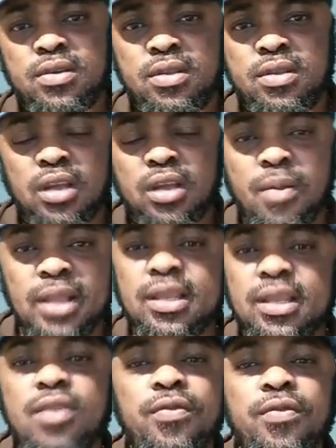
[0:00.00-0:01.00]
They come and
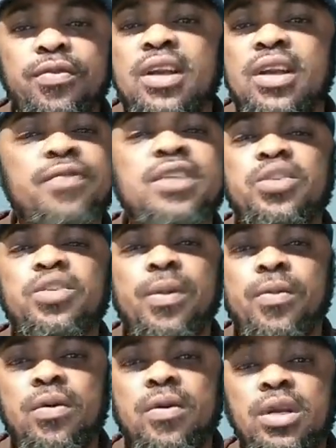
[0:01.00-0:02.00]
tell you to leave these
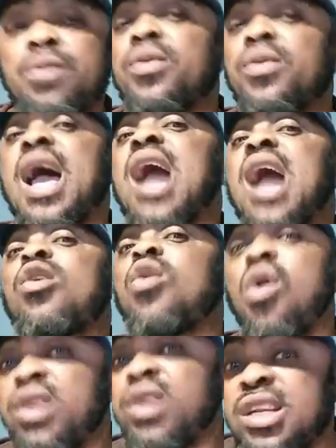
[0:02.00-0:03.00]
people. People are
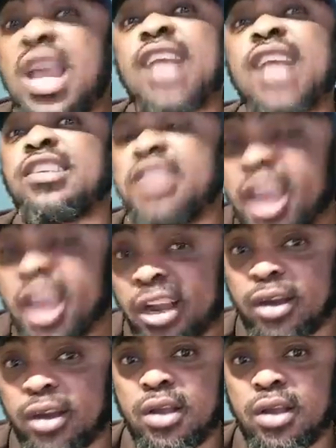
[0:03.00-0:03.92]
corny, they are snake.